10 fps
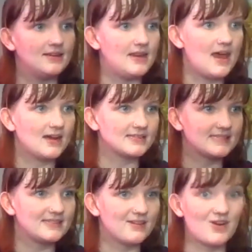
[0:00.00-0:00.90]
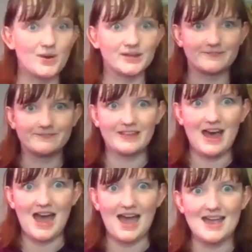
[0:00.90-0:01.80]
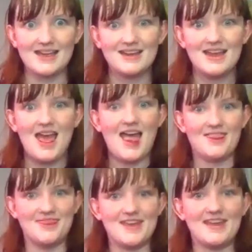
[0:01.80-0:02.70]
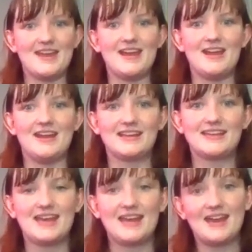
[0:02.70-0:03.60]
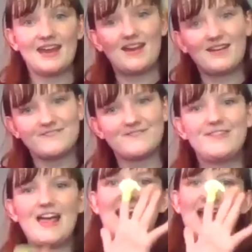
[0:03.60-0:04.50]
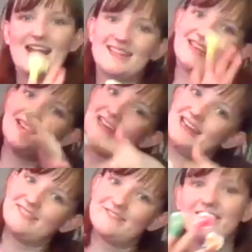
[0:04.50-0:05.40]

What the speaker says: Next, they're going to fly. They can fly, they can